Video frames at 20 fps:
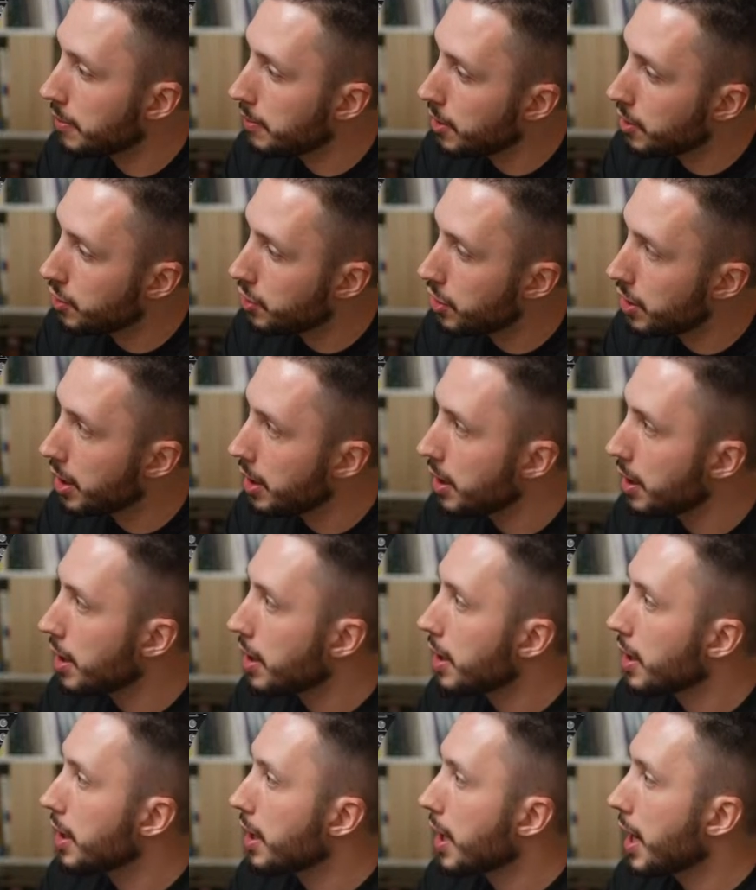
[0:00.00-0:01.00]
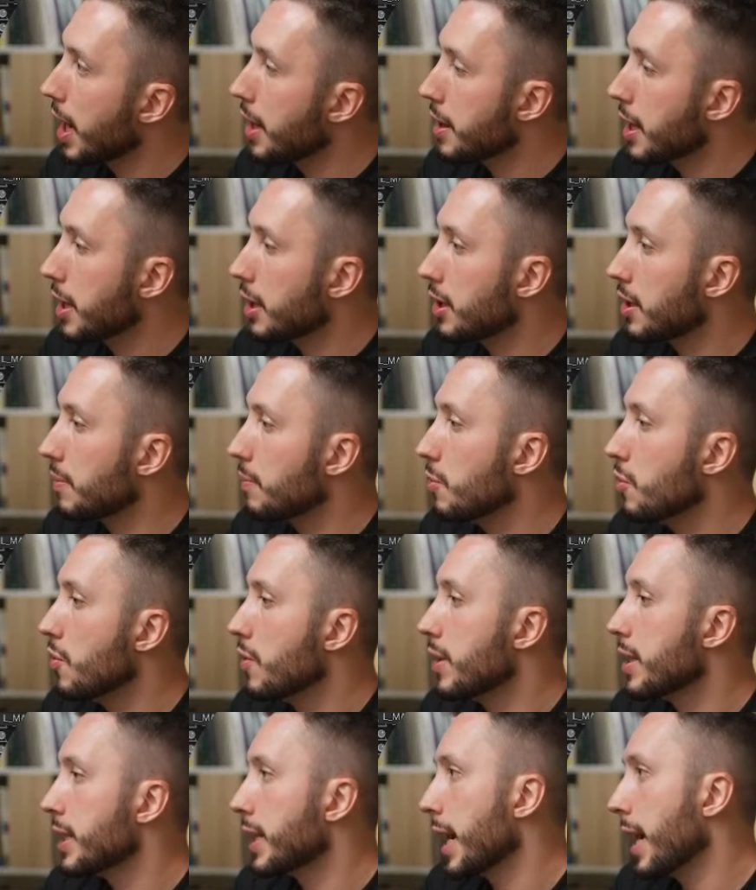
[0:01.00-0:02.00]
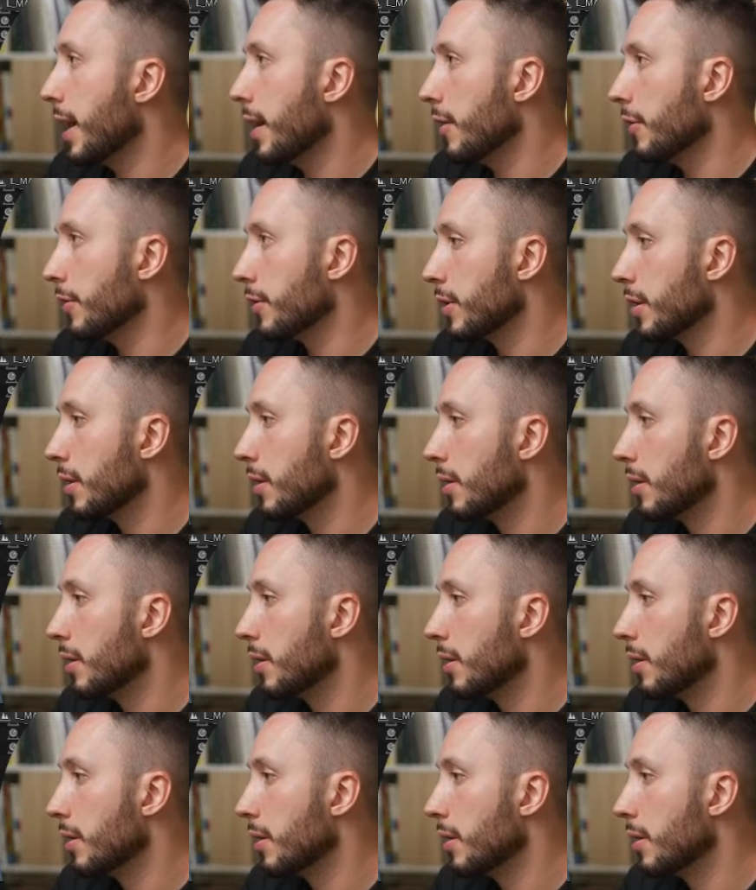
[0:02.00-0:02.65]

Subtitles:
motion and then smooths out.